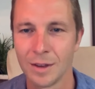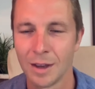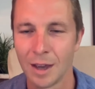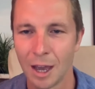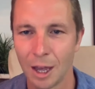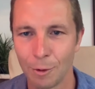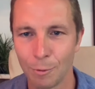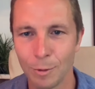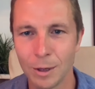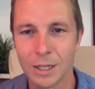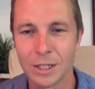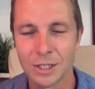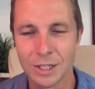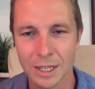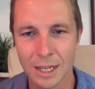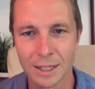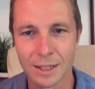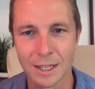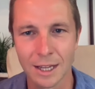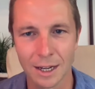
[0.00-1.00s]
And we see
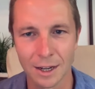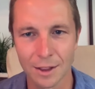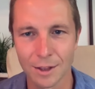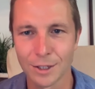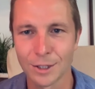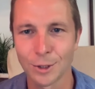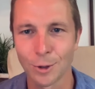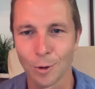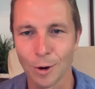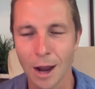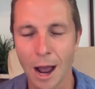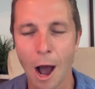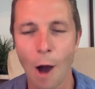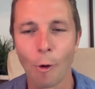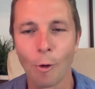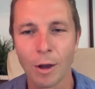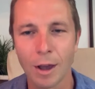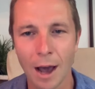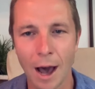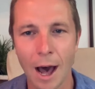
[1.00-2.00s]
at the end of the story how
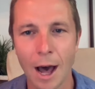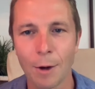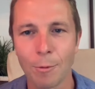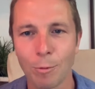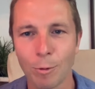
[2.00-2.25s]
God